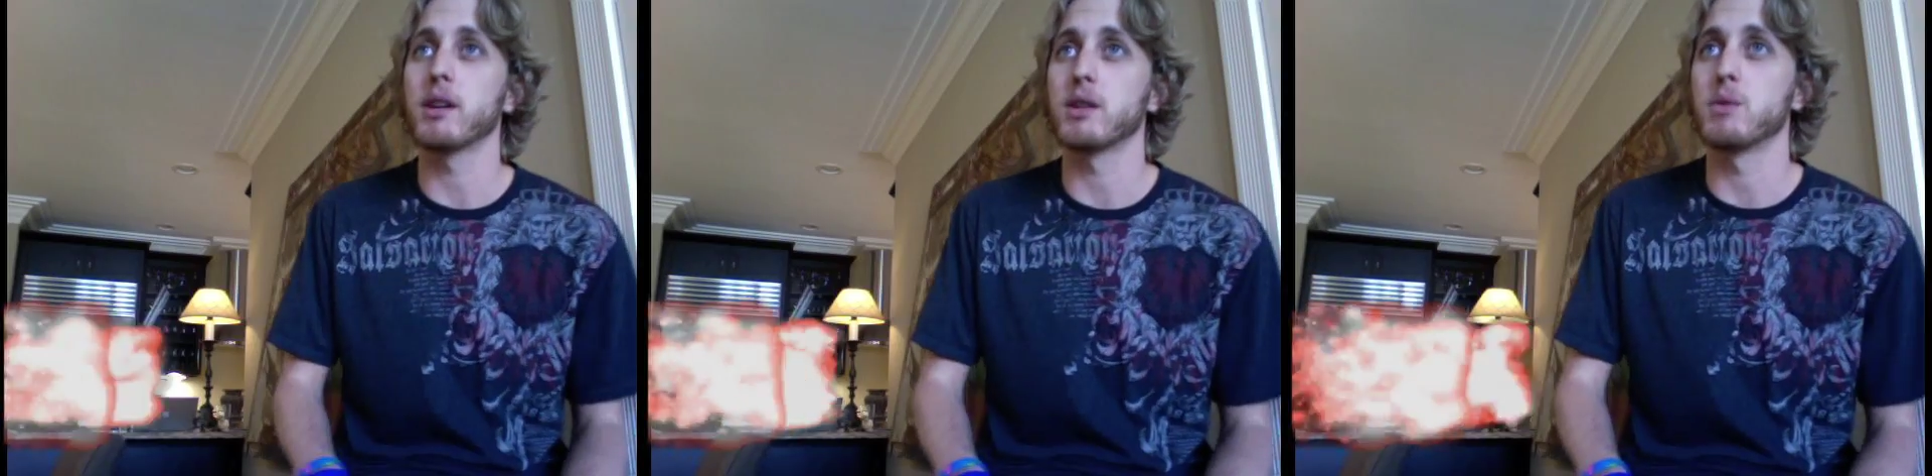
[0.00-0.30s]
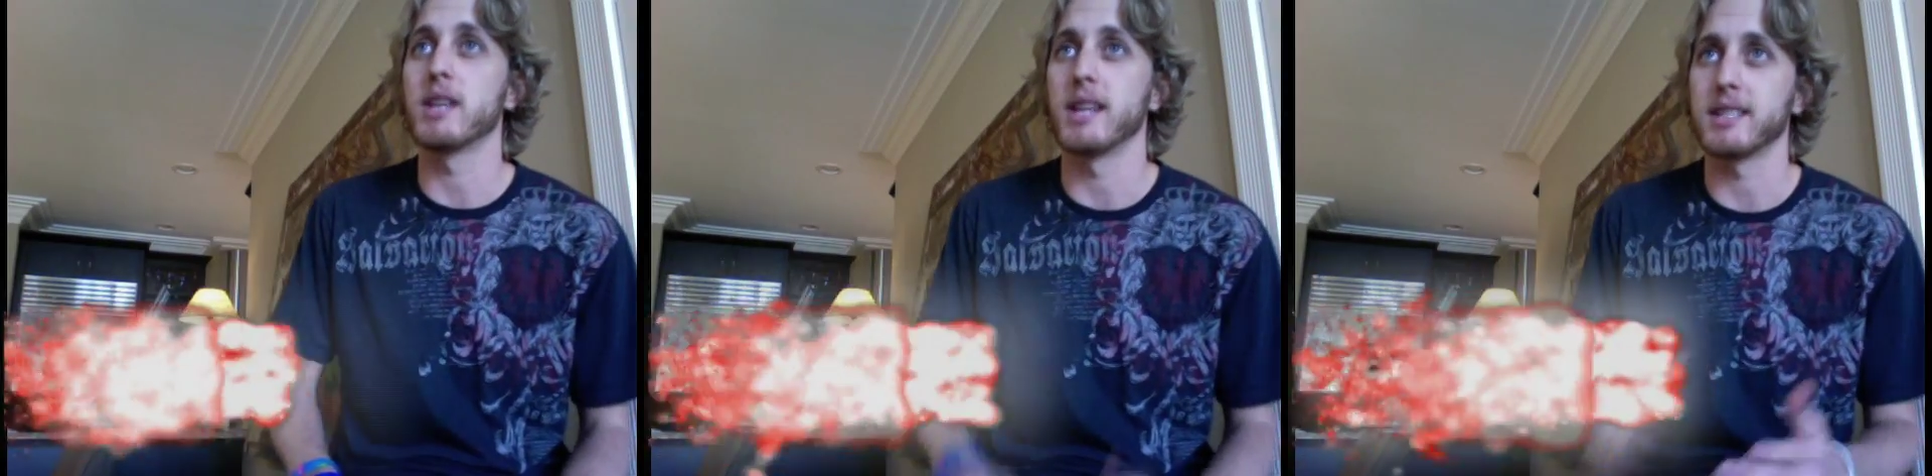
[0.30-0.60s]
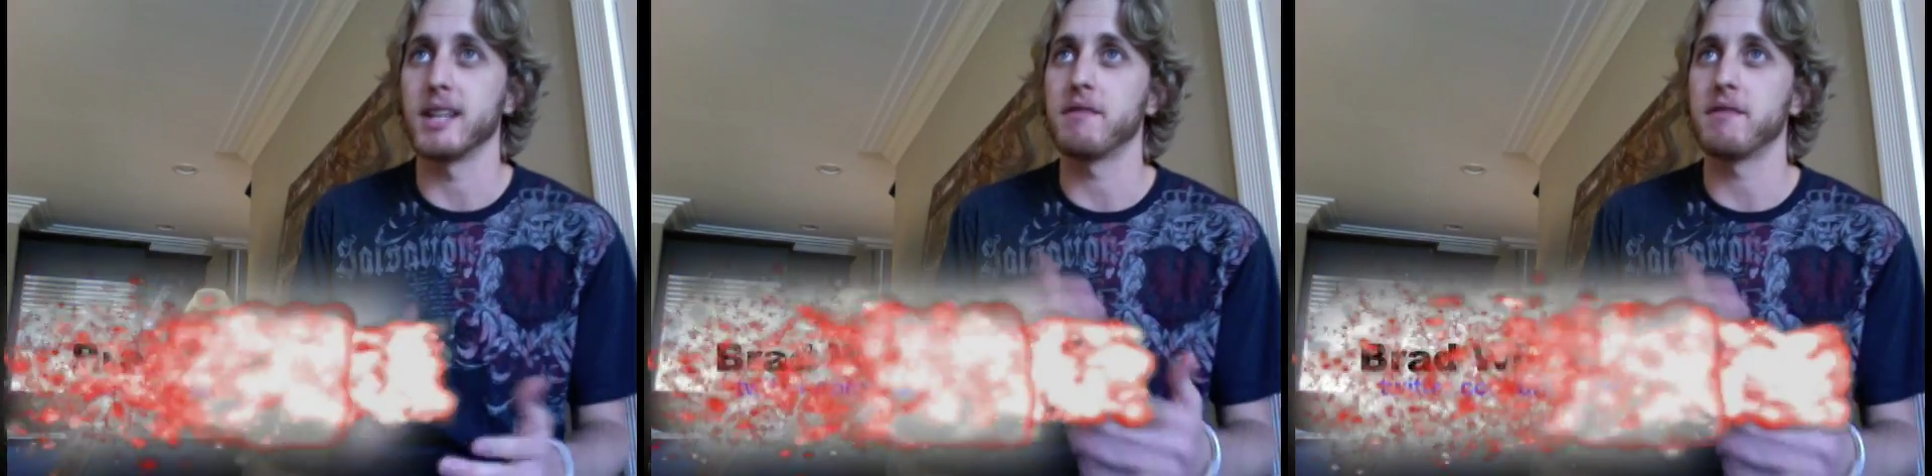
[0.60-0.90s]
Burg because we
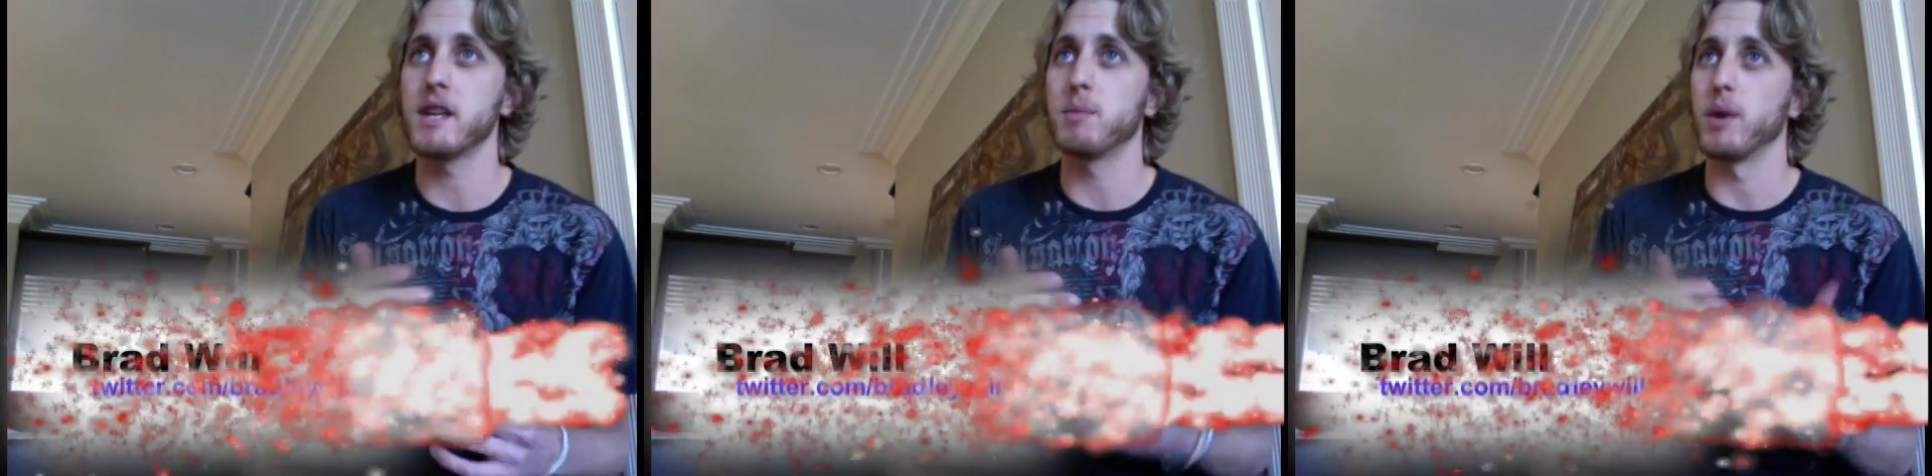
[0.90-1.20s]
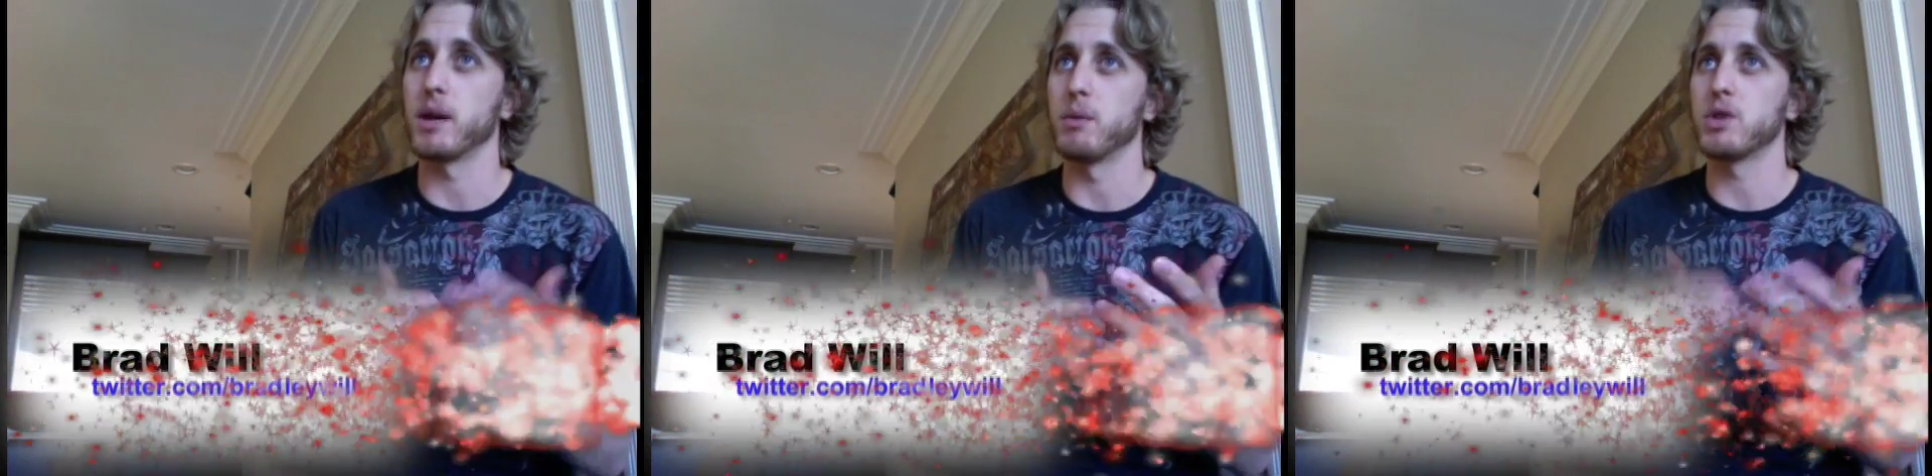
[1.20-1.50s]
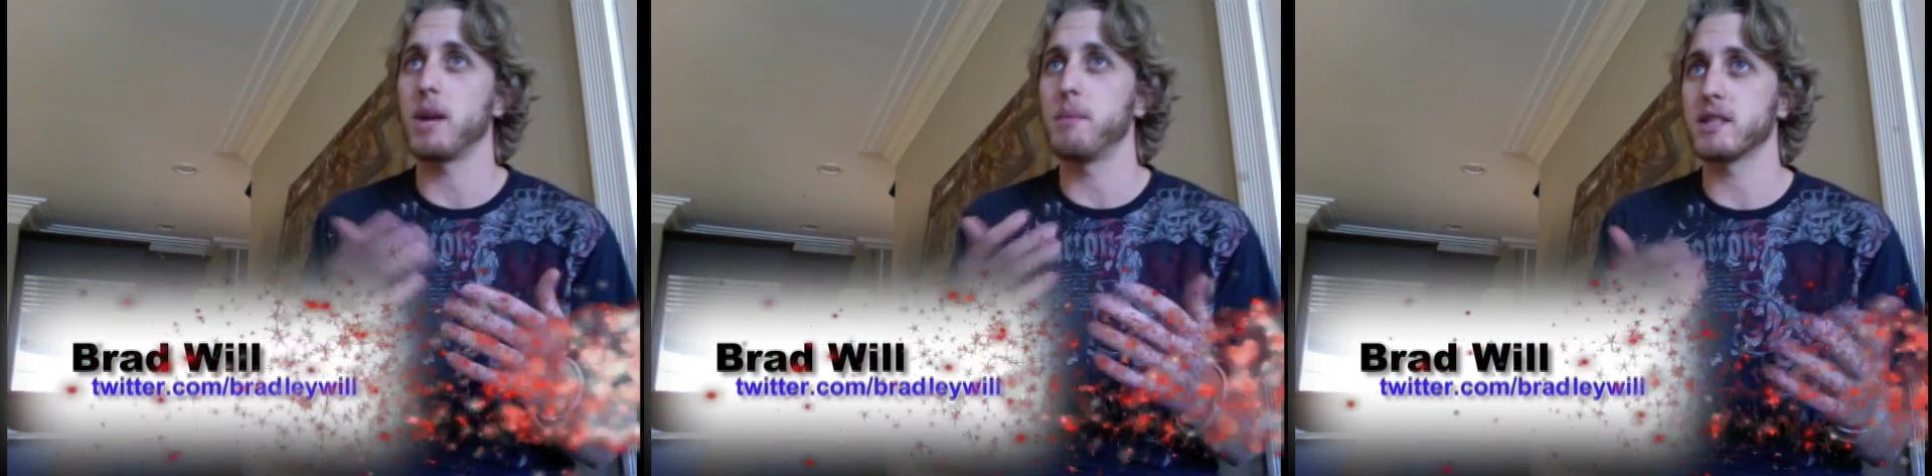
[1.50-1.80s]
connected on Facebook
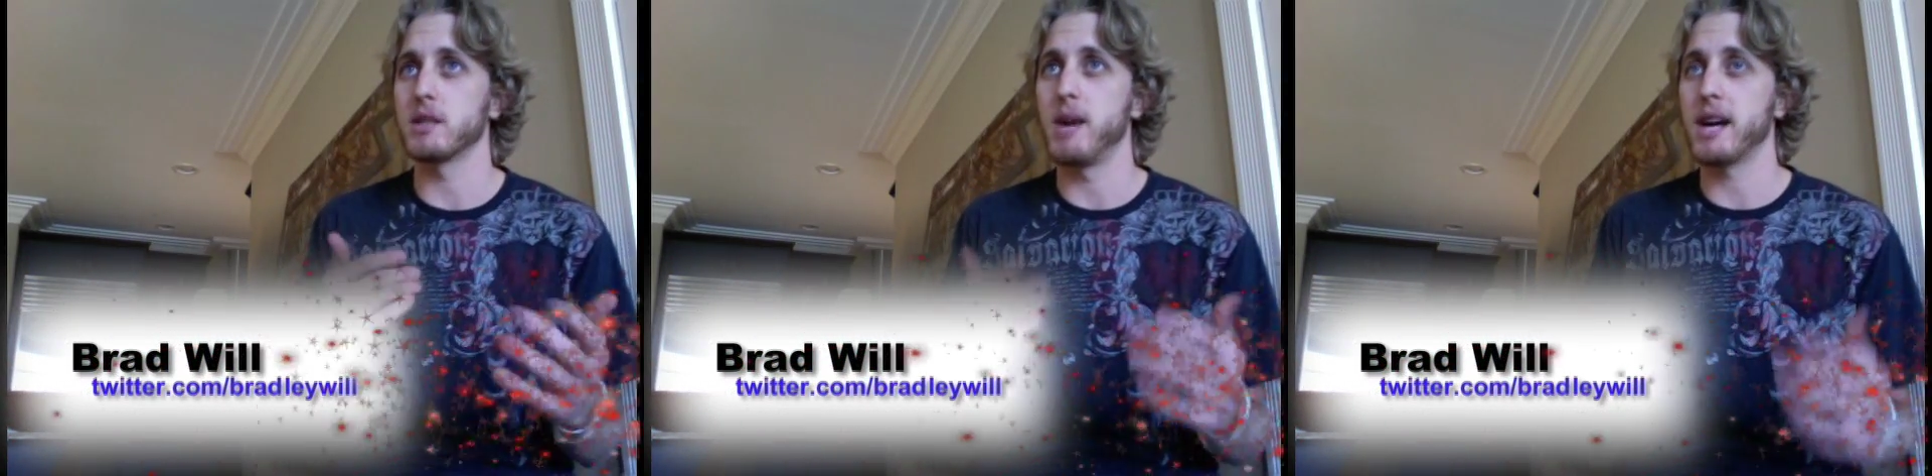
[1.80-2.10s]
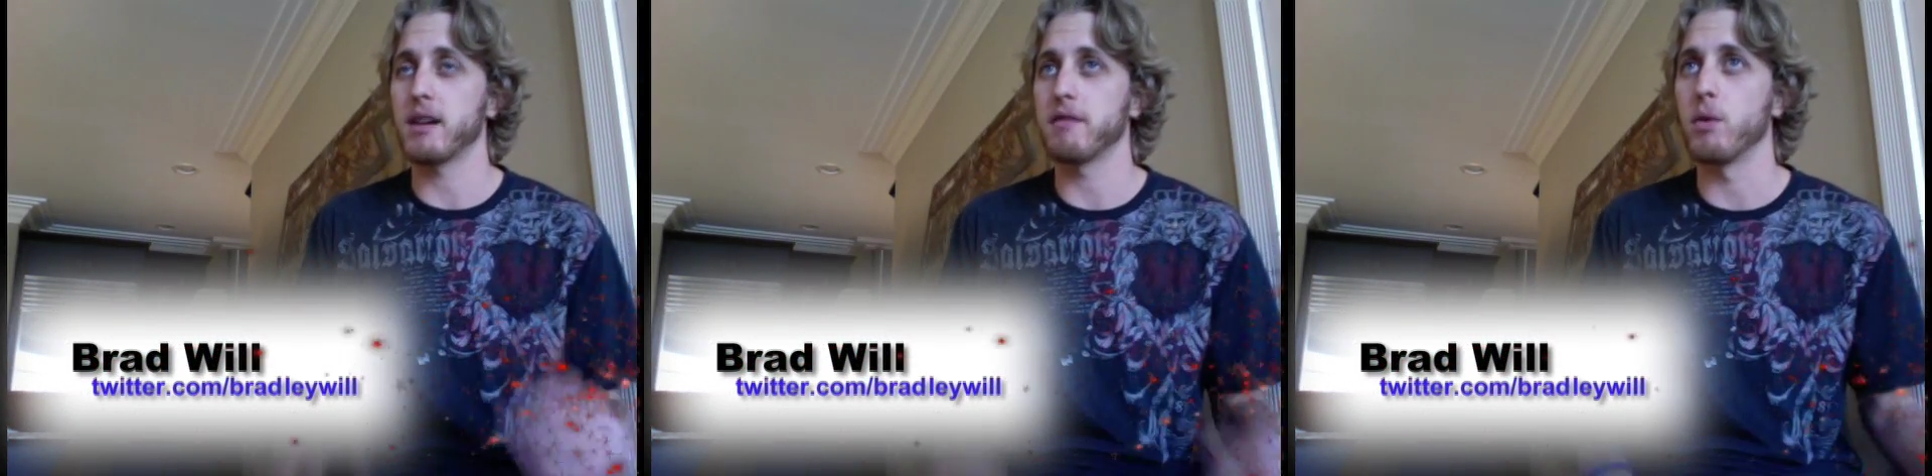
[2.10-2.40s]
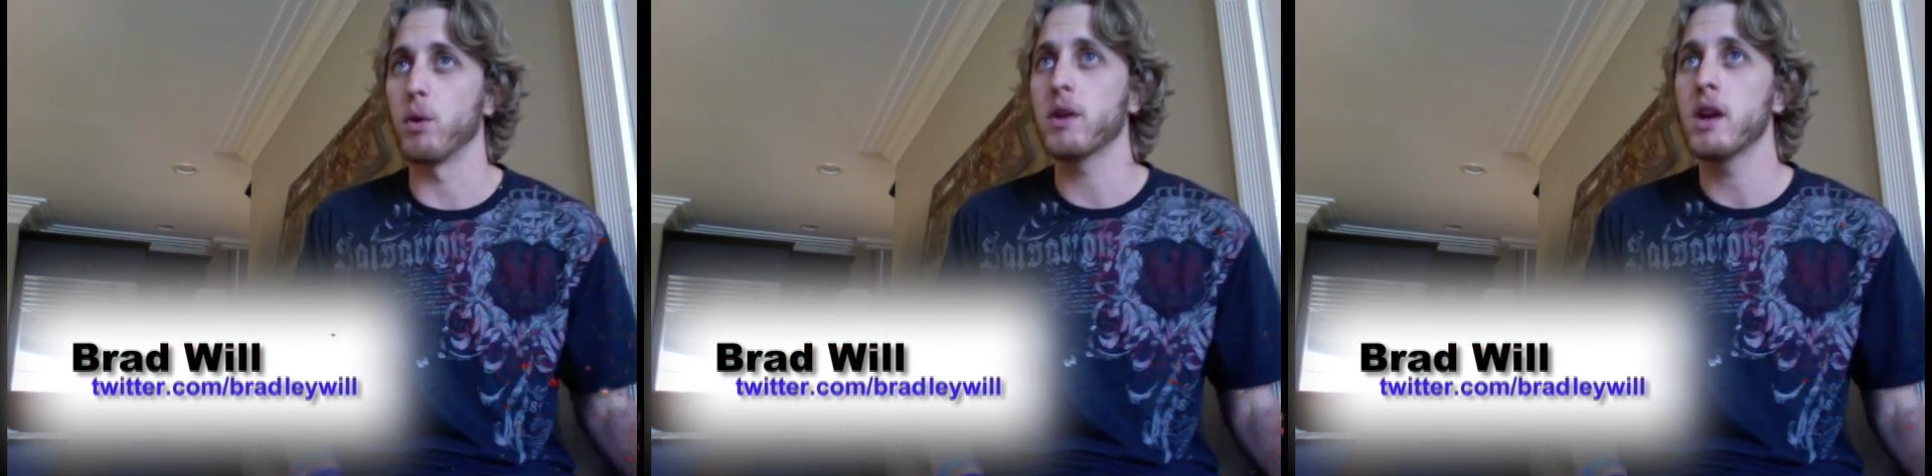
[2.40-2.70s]
and we shot a message back
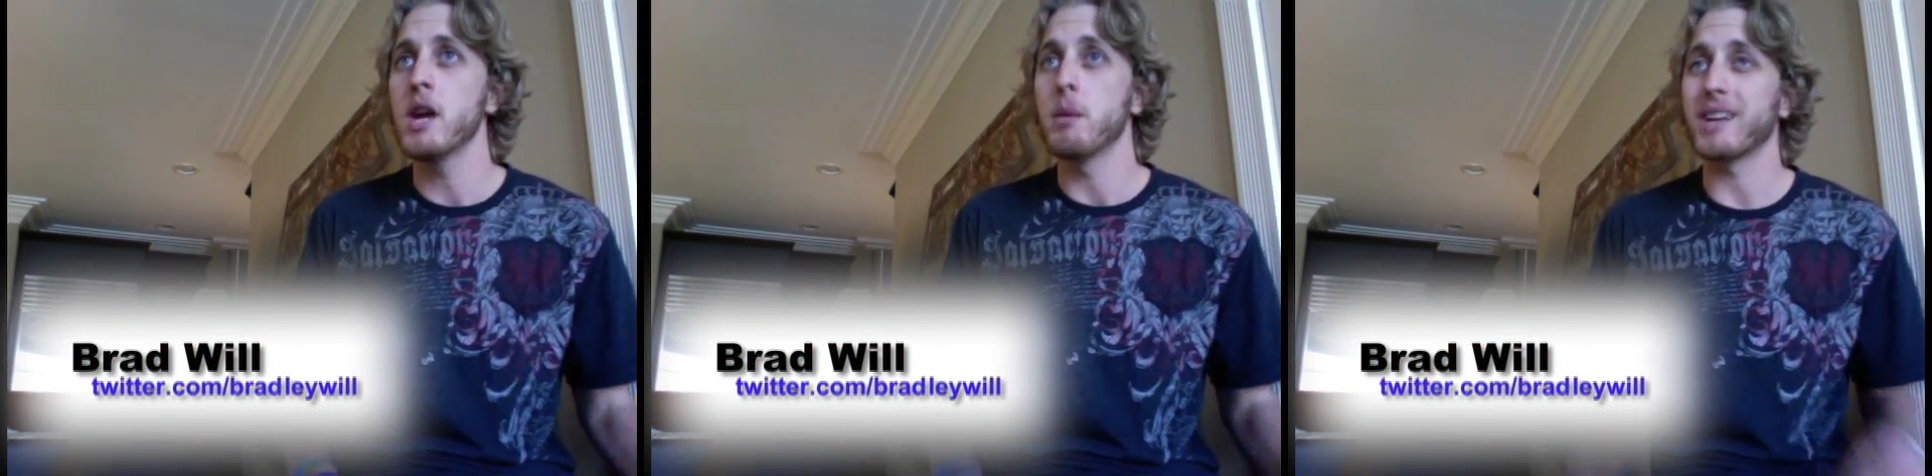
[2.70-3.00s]
and forth.